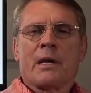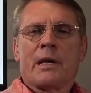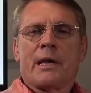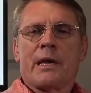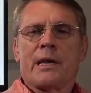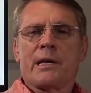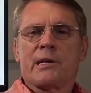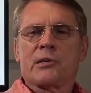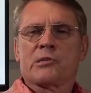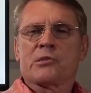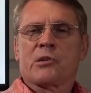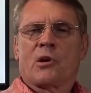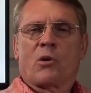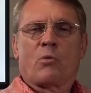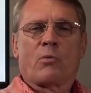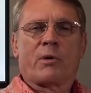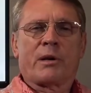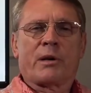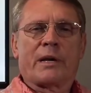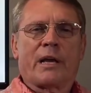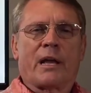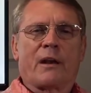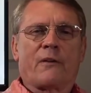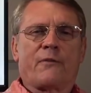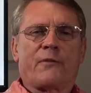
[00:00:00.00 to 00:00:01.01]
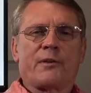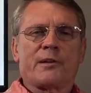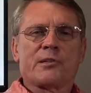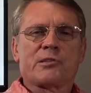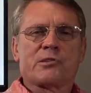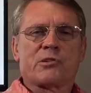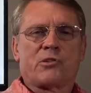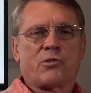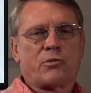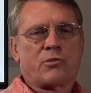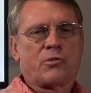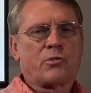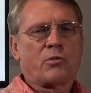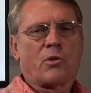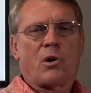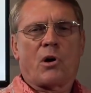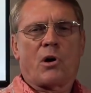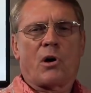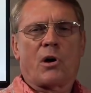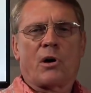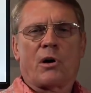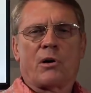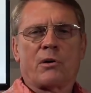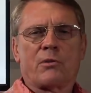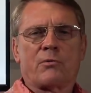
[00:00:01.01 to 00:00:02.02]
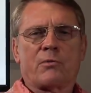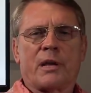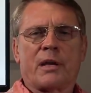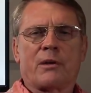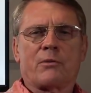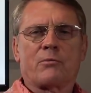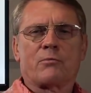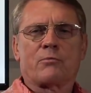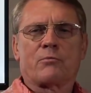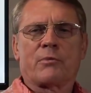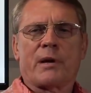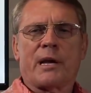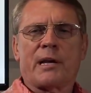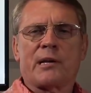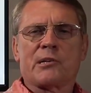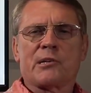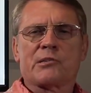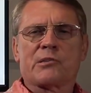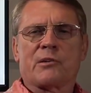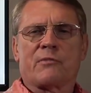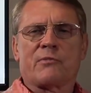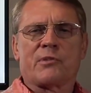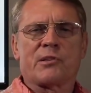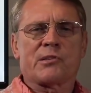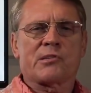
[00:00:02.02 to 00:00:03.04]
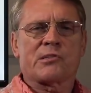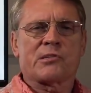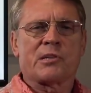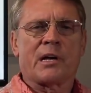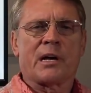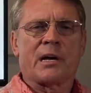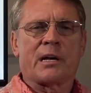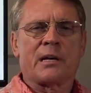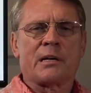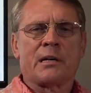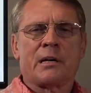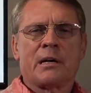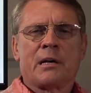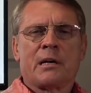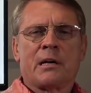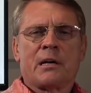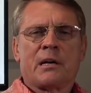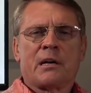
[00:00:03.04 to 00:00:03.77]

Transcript: is when elephants, due to hard hit rays of the sun,